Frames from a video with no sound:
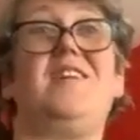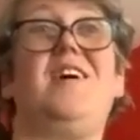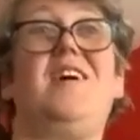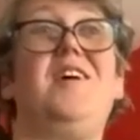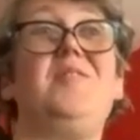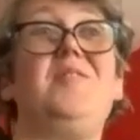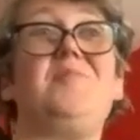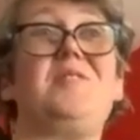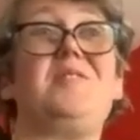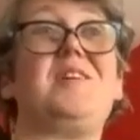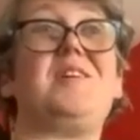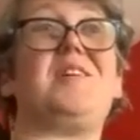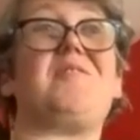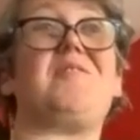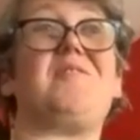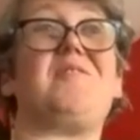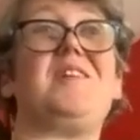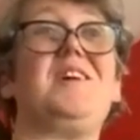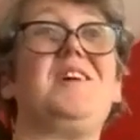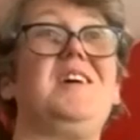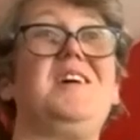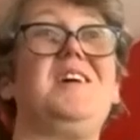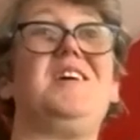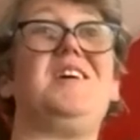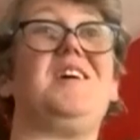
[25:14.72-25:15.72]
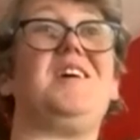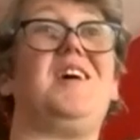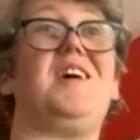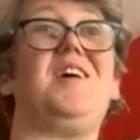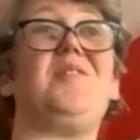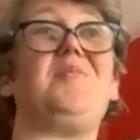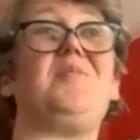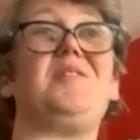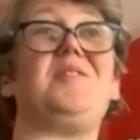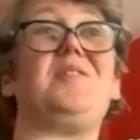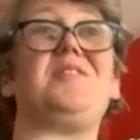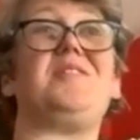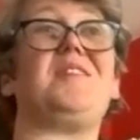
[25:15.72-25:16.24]
I would agree.
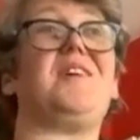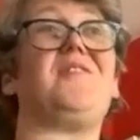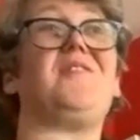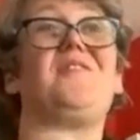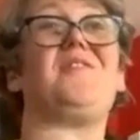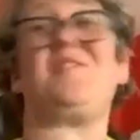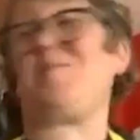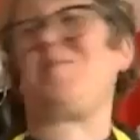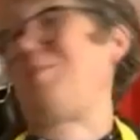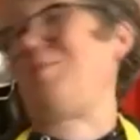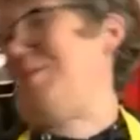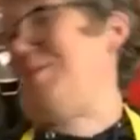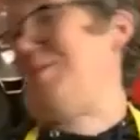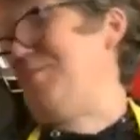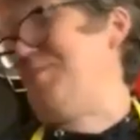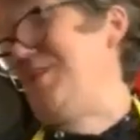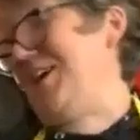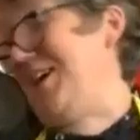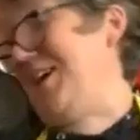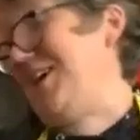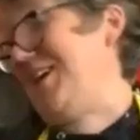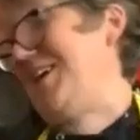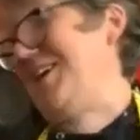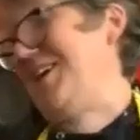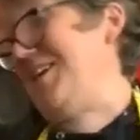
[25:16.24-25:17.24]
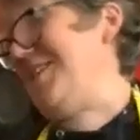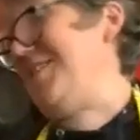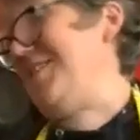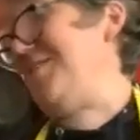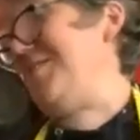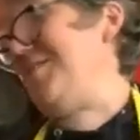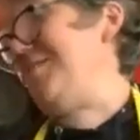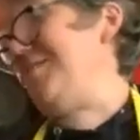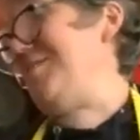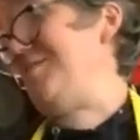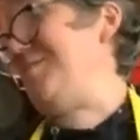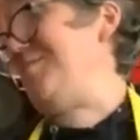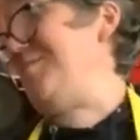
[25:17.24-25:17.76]
I would definitely be
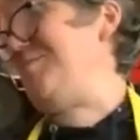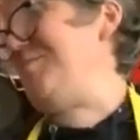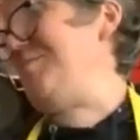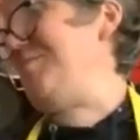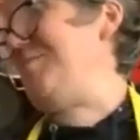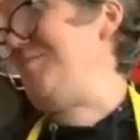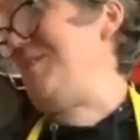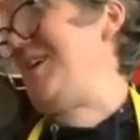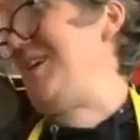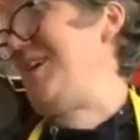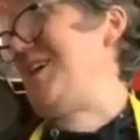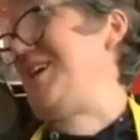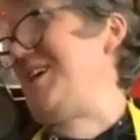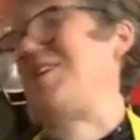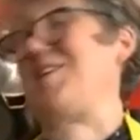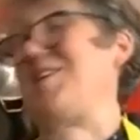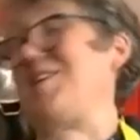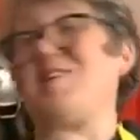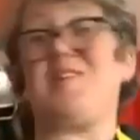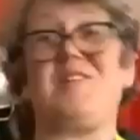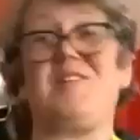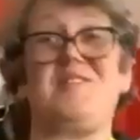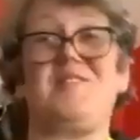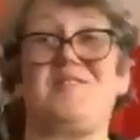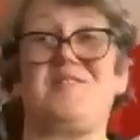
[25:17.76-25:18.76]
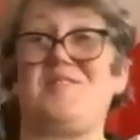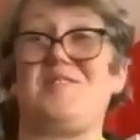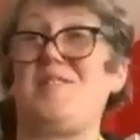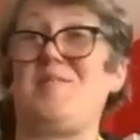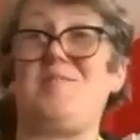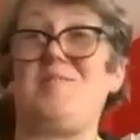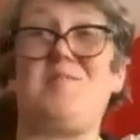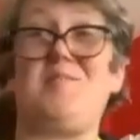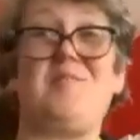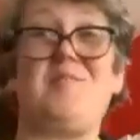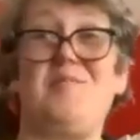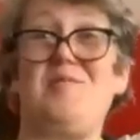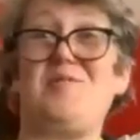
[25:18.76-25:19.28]
making
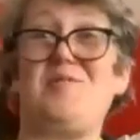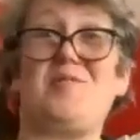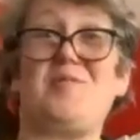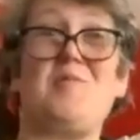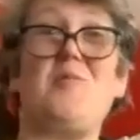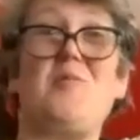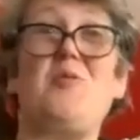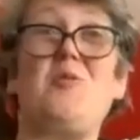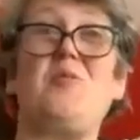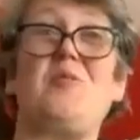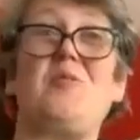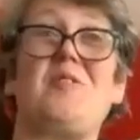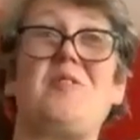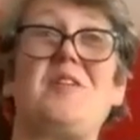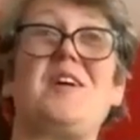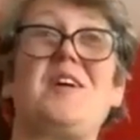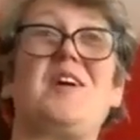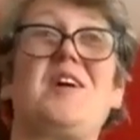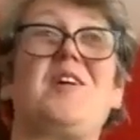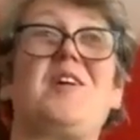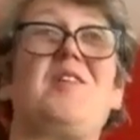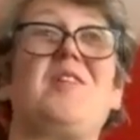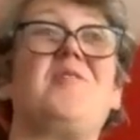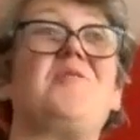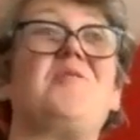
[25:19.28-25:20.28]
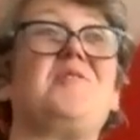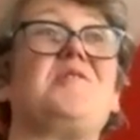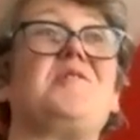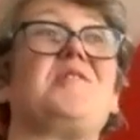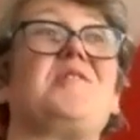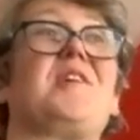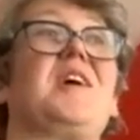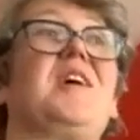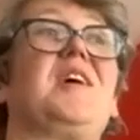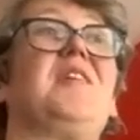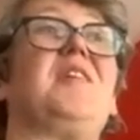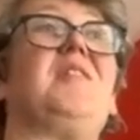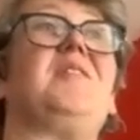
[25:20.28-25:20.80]
some more and
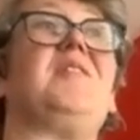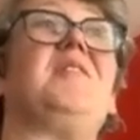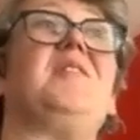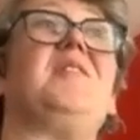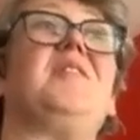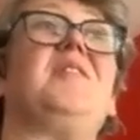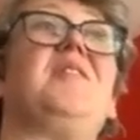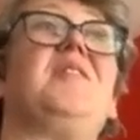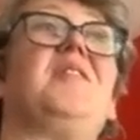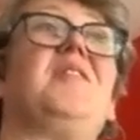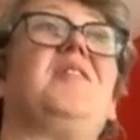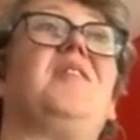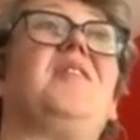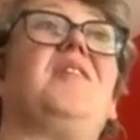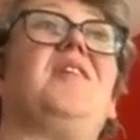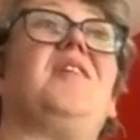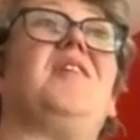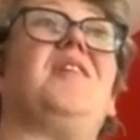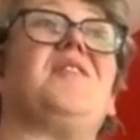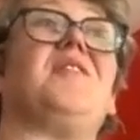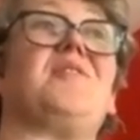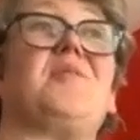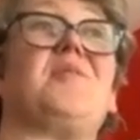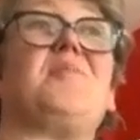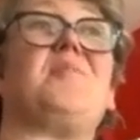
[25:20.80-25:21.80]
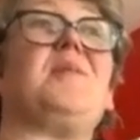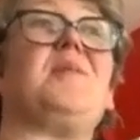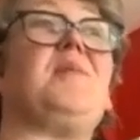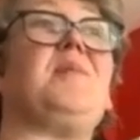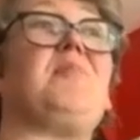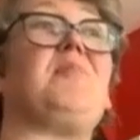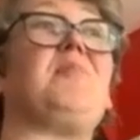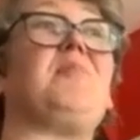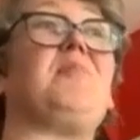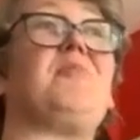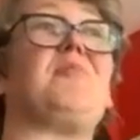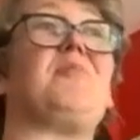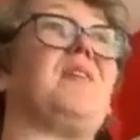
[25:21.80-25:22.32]
encouraging other
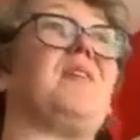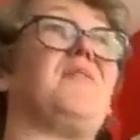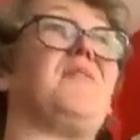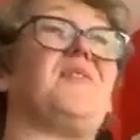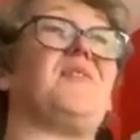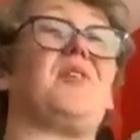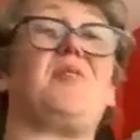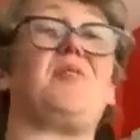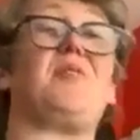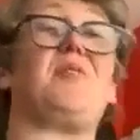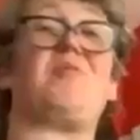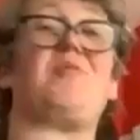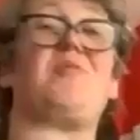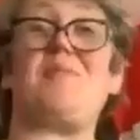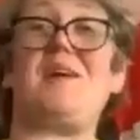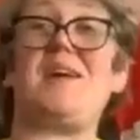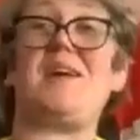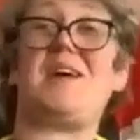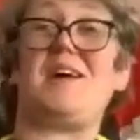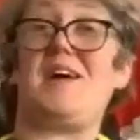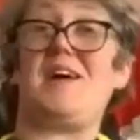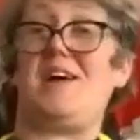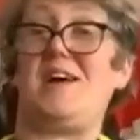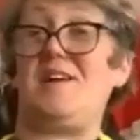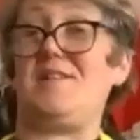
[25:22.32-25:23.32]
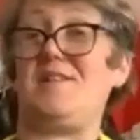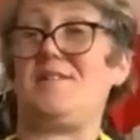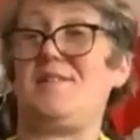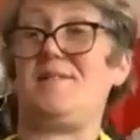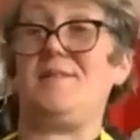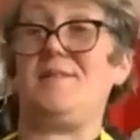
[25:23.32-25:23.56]
people to have a go at making it.